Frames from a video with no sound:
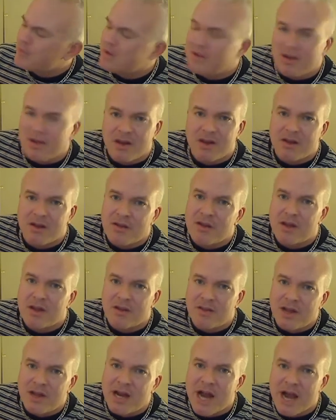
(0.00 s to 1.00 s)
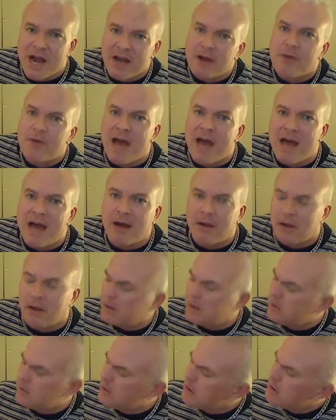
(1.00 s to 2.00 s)
the, the, the night of
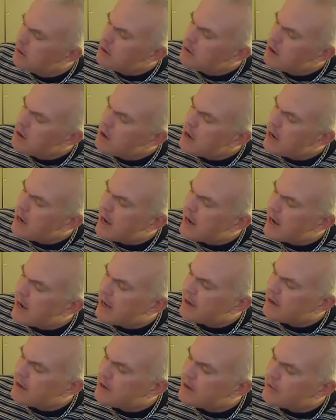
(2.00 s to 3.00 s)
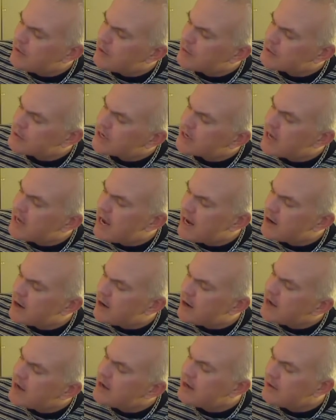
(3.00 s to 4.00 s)
hell. And uh, there was a
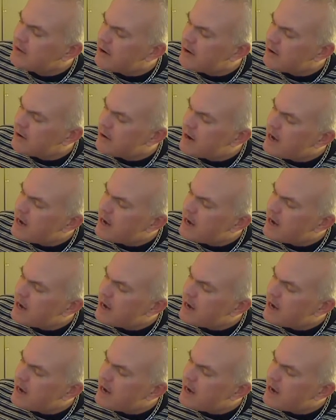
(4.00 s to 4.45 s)
Kanger head in there.